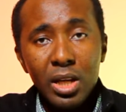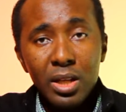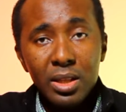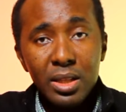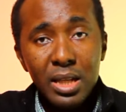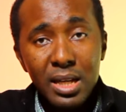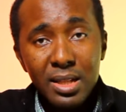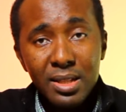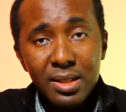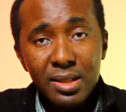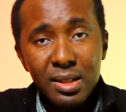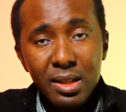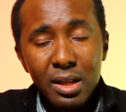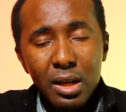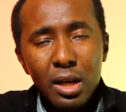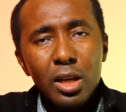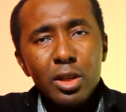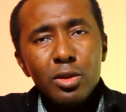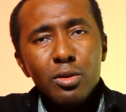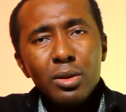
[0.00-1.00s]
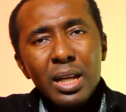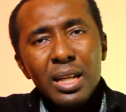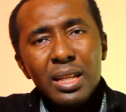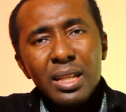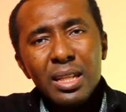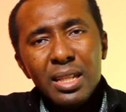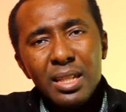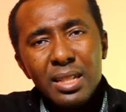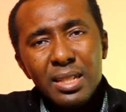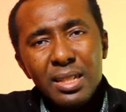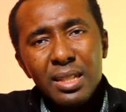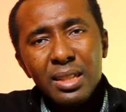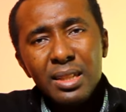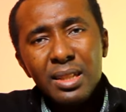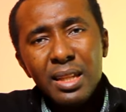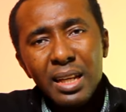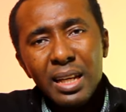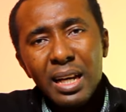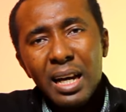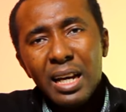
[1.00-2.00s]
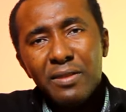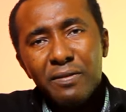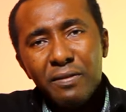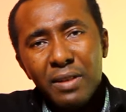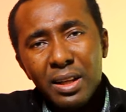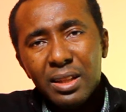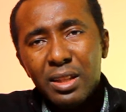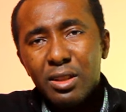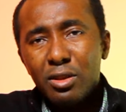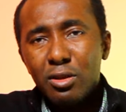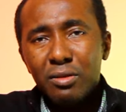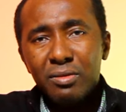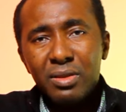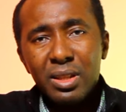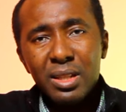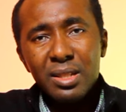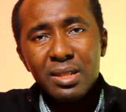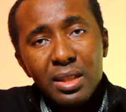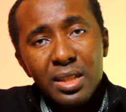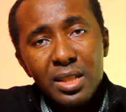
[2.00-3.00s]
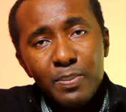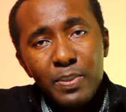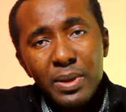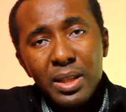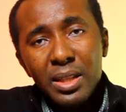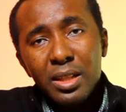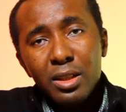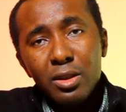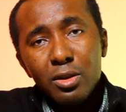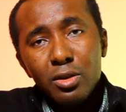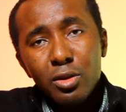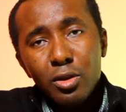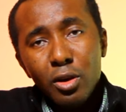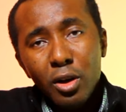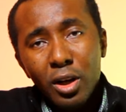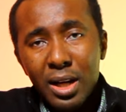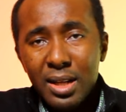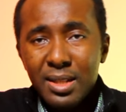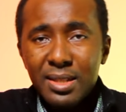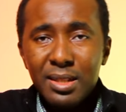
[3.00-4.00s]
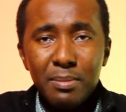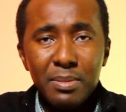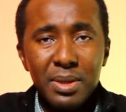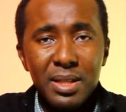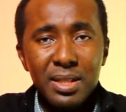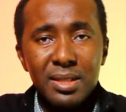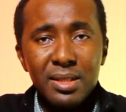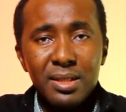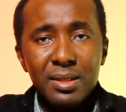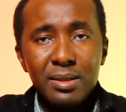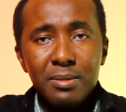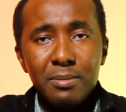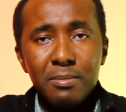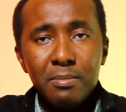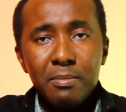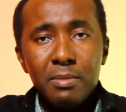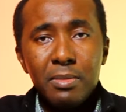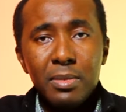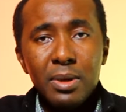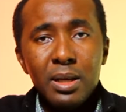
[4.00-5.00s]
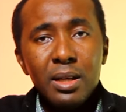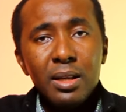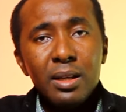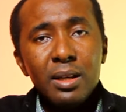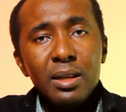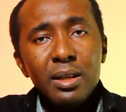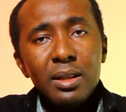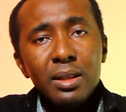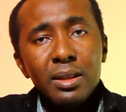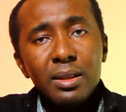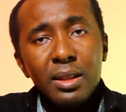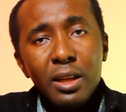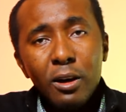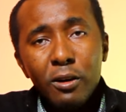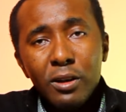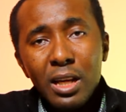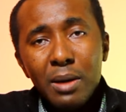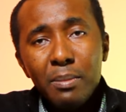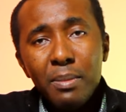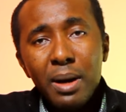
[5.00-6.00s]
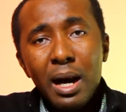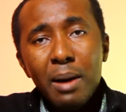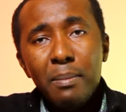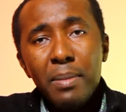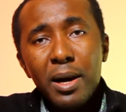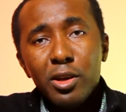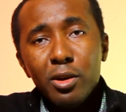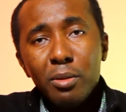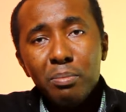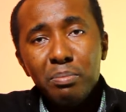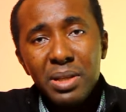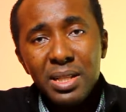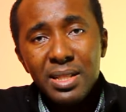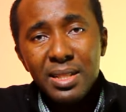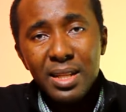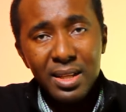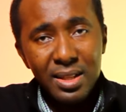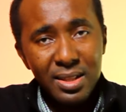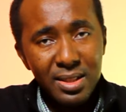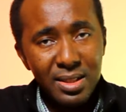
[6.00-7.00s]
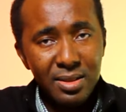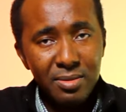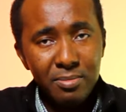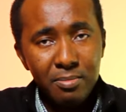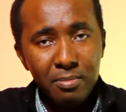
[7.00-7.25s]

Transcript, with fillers: Yes, you can easily take advantage of this. Speak to your customers. Tell them about your business.